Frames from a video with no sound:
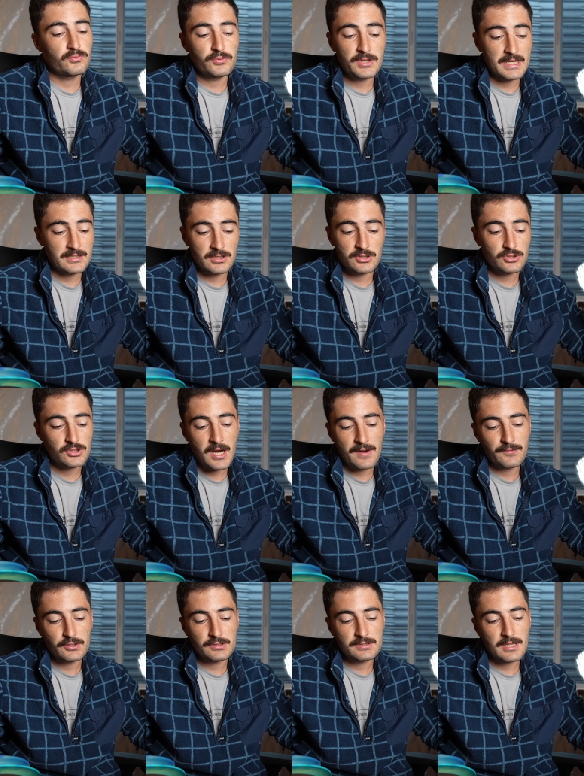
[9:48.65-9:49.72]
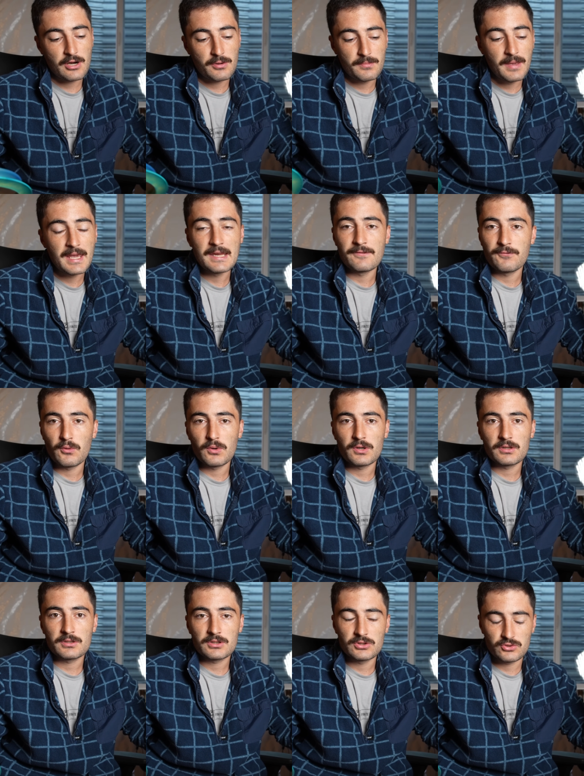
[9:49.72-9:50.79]
distance drivers that are made
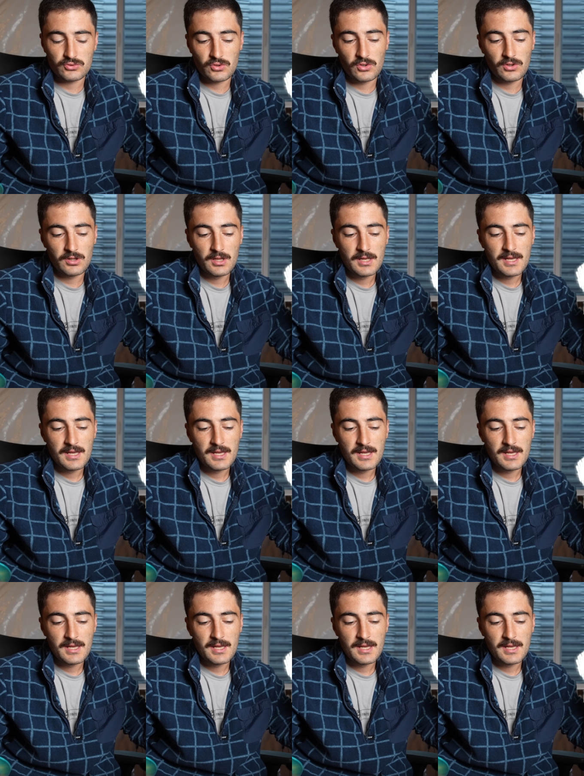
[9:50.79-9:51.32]
for control.